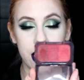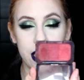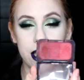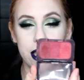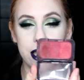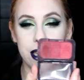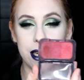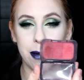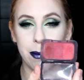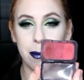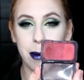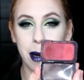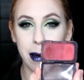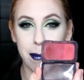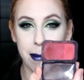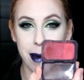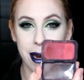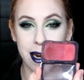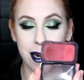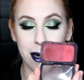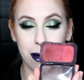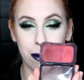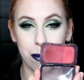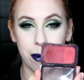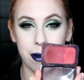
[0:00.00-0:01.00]
She did my
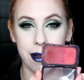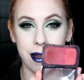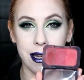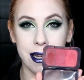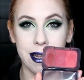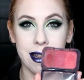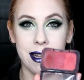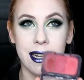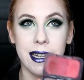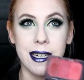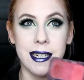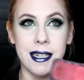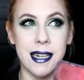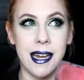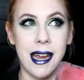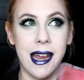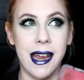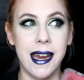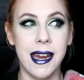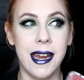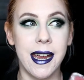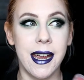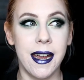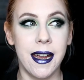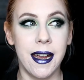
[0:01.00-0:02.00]
makeup with it that
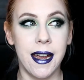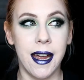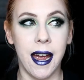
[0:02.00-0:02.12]
day